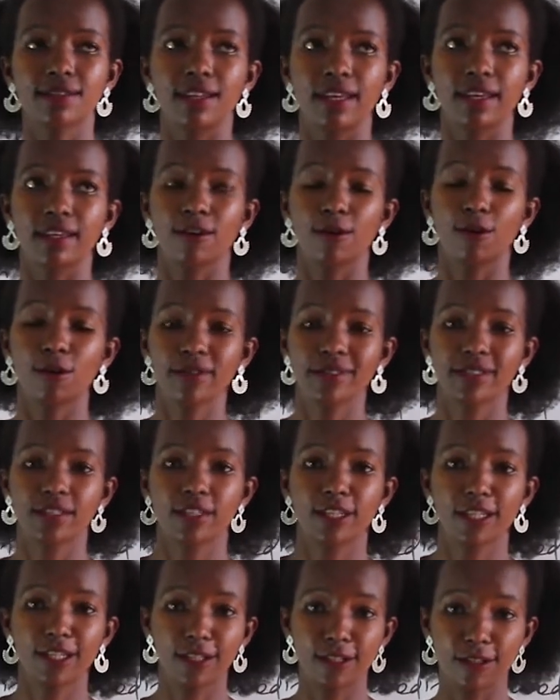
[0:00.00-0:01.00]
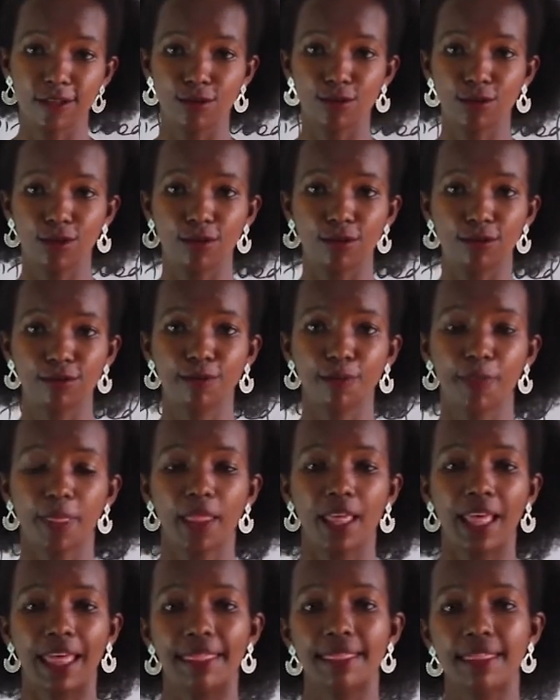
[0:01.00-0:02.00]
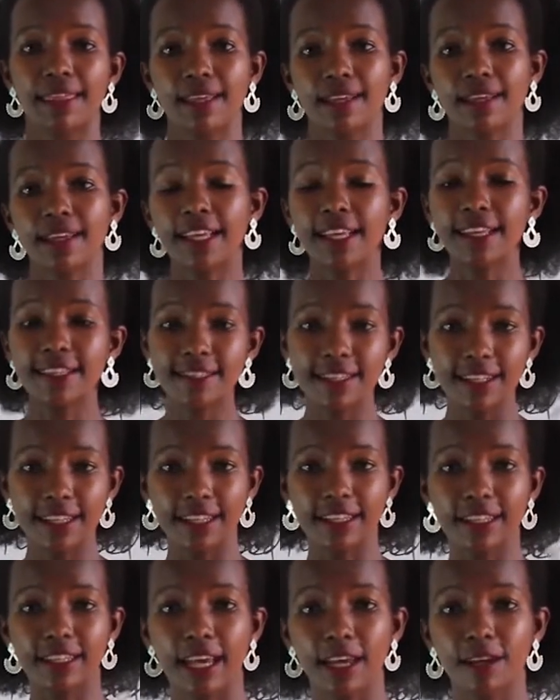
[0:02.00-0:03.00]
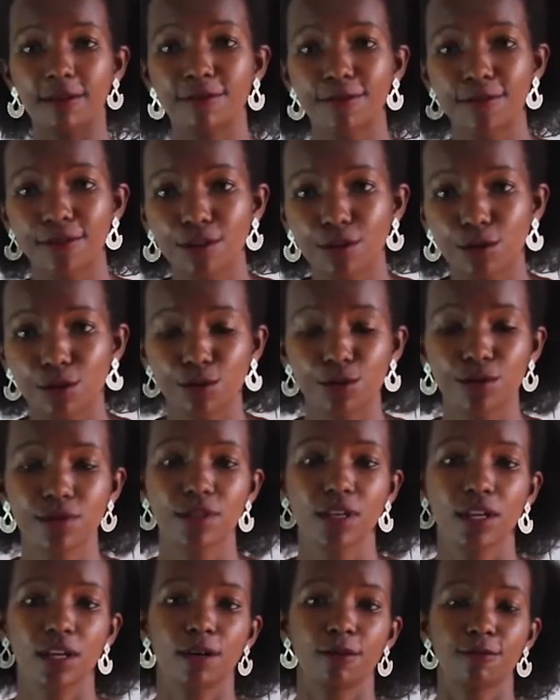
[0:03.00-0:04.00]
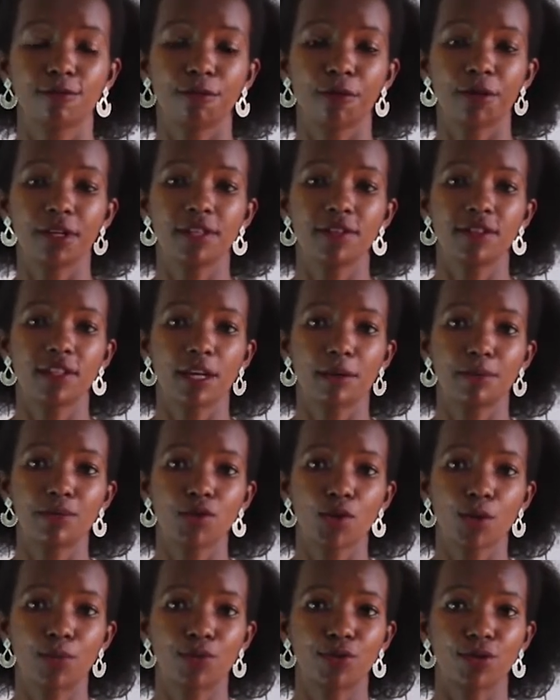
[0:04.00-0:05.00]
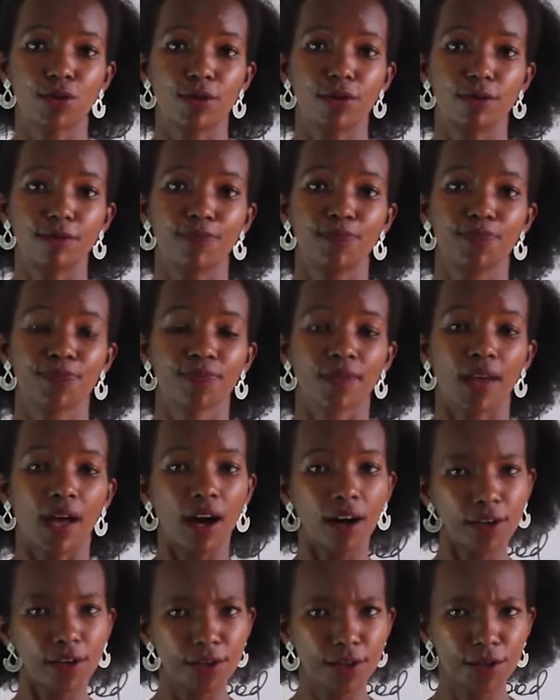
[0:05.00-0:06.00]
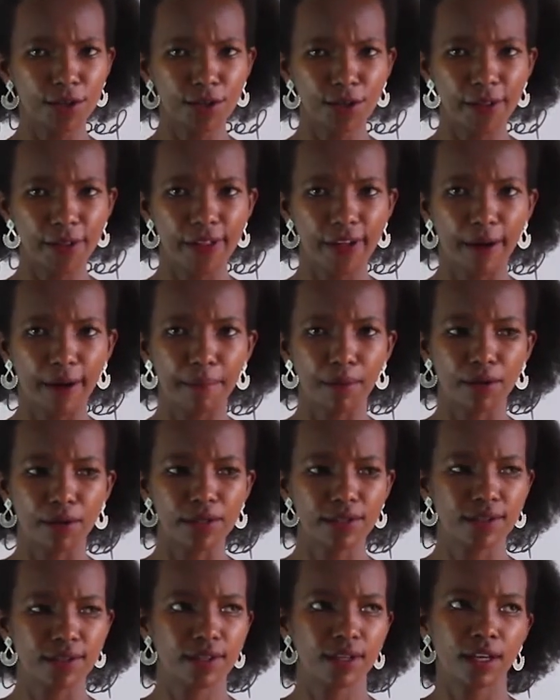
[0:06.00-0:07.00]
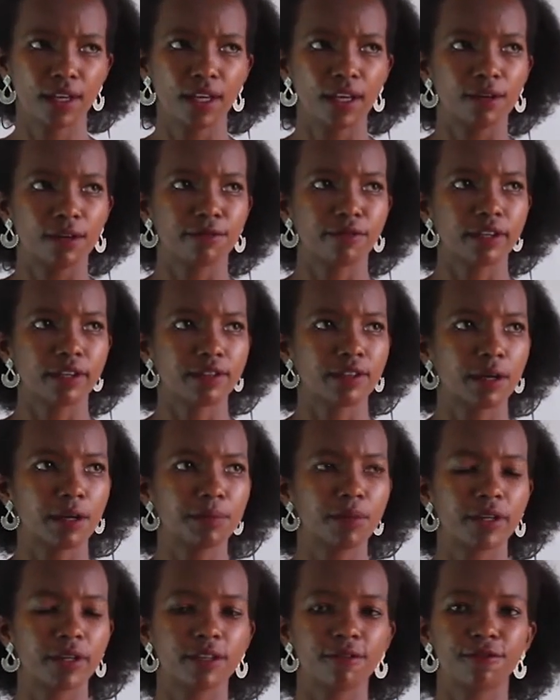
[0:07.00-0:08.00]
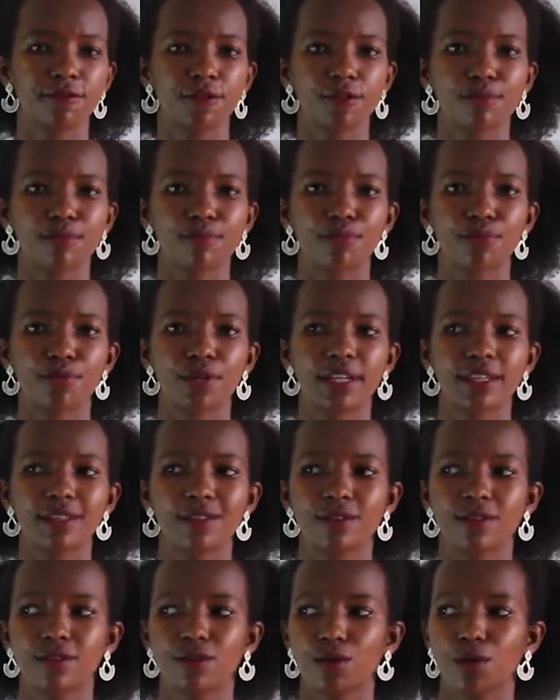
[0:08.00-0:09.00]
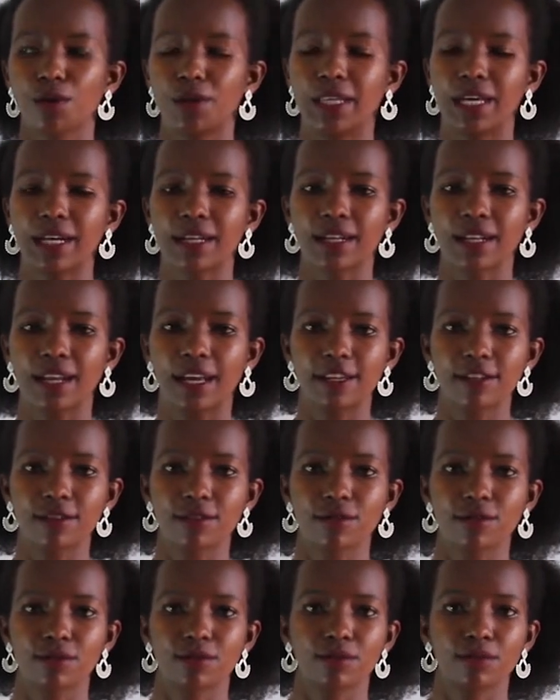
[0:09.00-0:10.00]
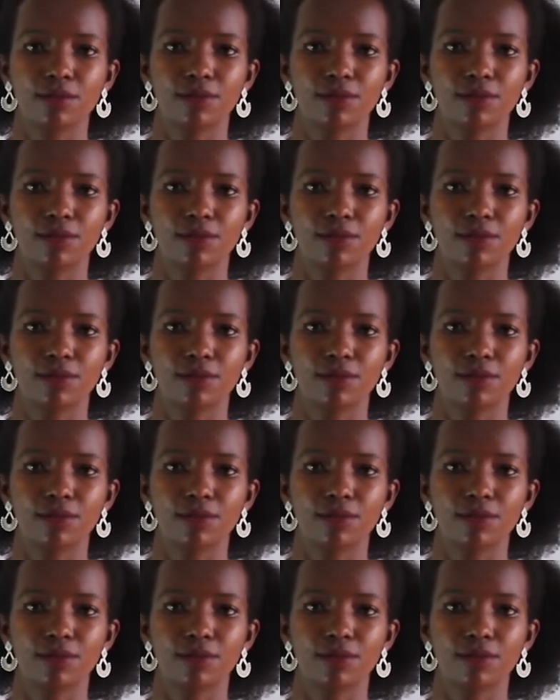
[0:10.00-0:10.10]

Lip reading: like oxygen dissolve, they easily diffuse for easy absorption. How do you know they are moist? For example, if you breathe on a glass